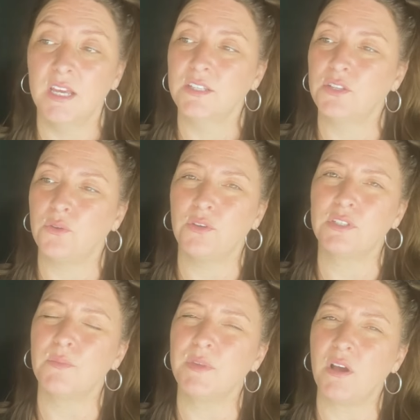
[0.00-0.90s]
So those
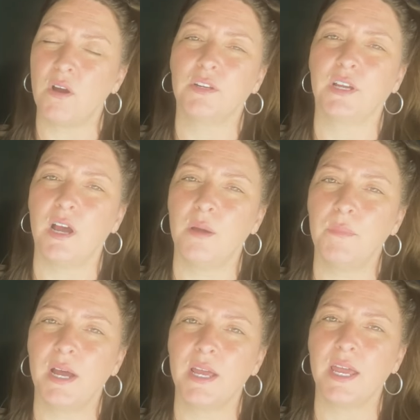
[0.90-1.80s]
can be harder to come
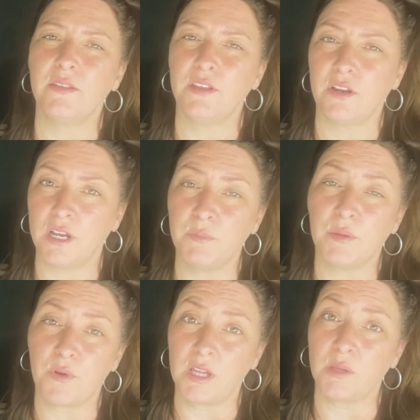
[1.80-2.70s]
by and they're gonna be
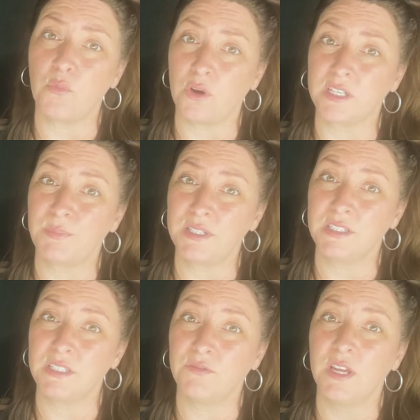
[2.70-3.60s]
probably more
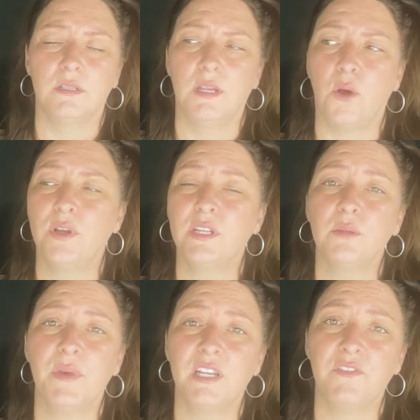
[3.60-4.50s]
expensive. Now, one of the
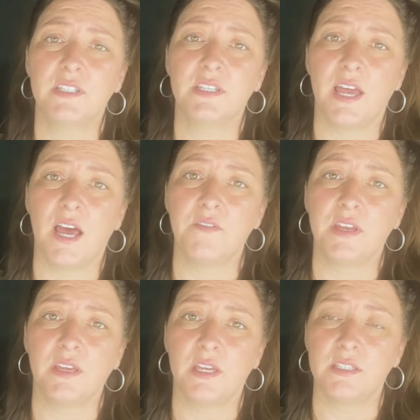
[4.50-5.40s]
benefits to
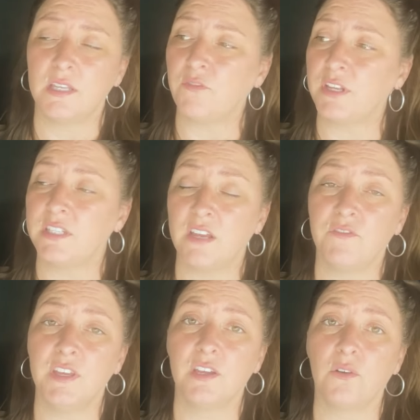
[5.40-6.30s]
having a self-contained
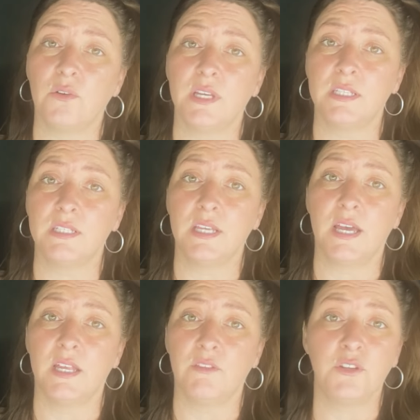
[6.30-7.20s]
vehicle is
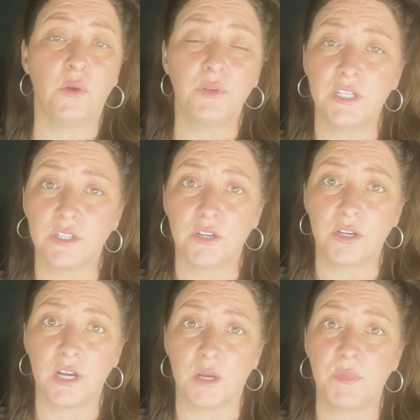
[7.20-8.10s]
that if you don't need to
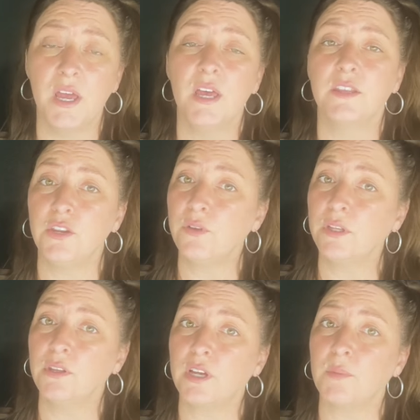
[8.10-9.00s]
hook up, then you
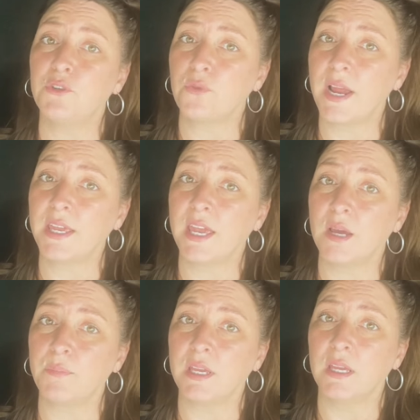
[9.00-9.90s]
can look up dry
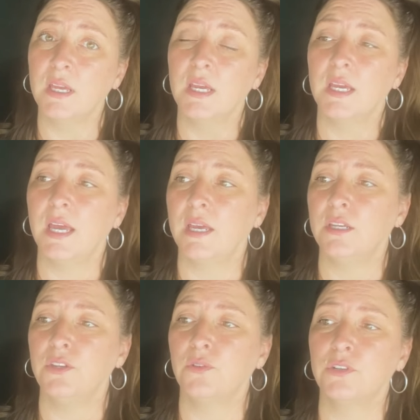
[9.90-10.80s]
camping
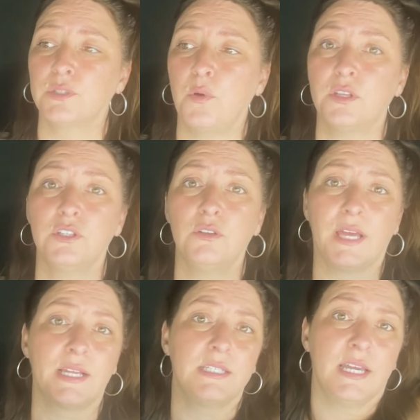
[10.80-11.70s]
and you can just pull into
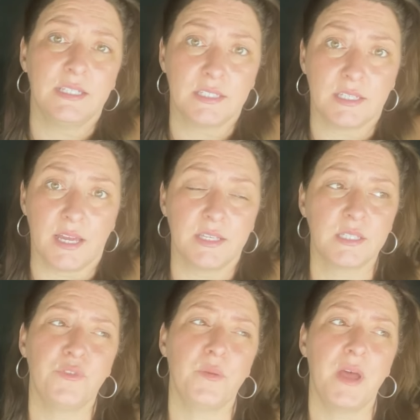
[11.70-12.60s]
like a tent site.
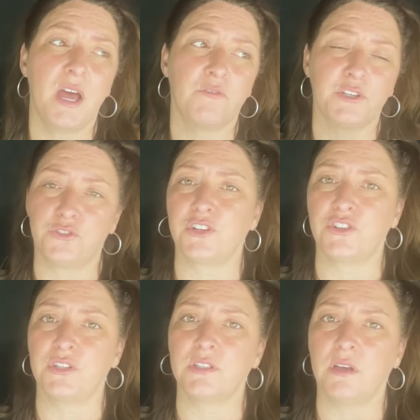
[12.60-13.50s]
Some of them have
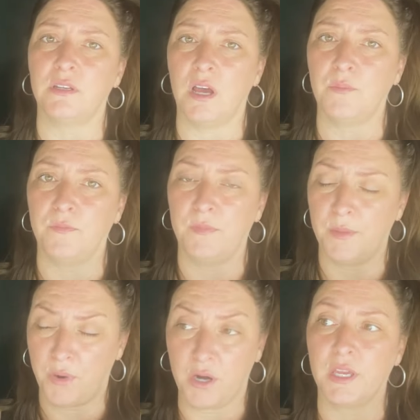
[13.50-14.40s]
restrictions on not
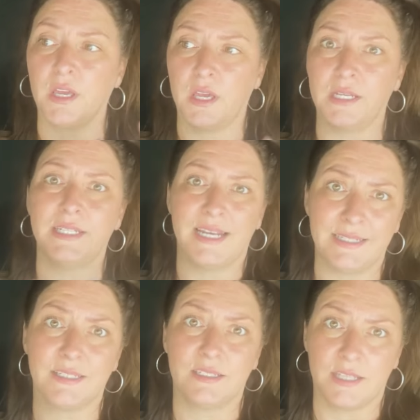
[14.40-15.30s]
parking in
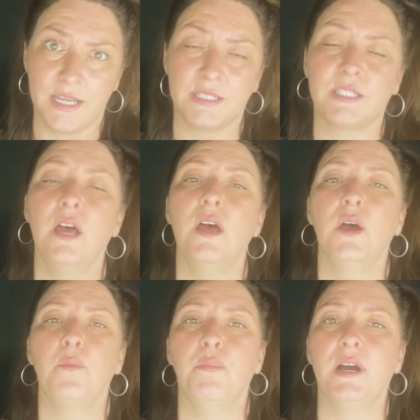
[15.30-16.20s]
tent sites,
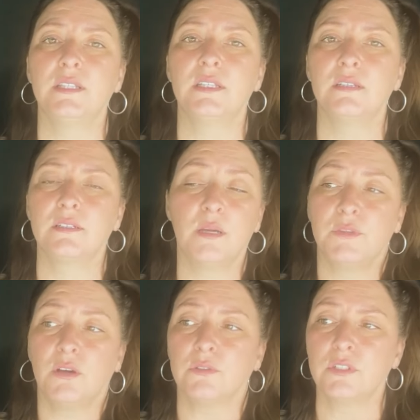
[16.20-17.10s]
but some
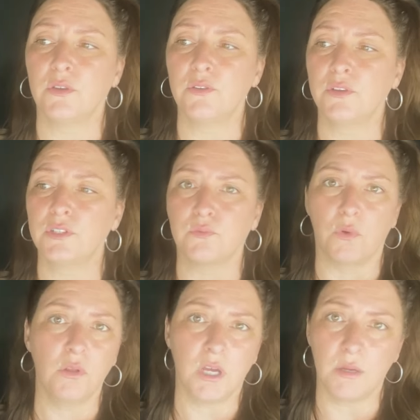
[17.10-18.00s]
don't. So you can just
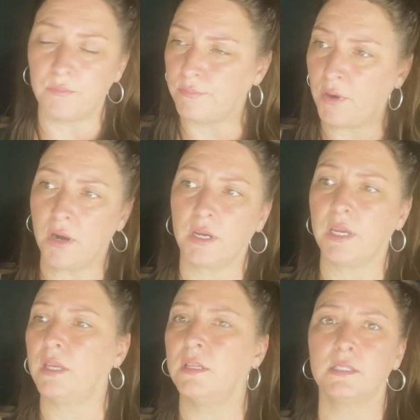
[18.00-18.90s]
roll up, park,
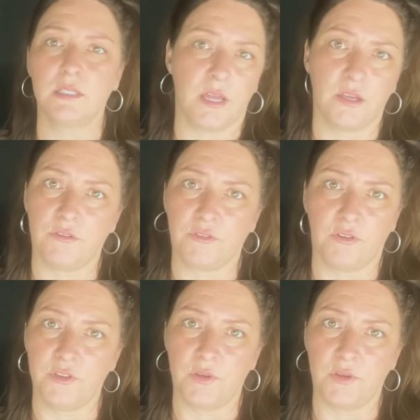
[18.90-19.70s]
and then stay there for a few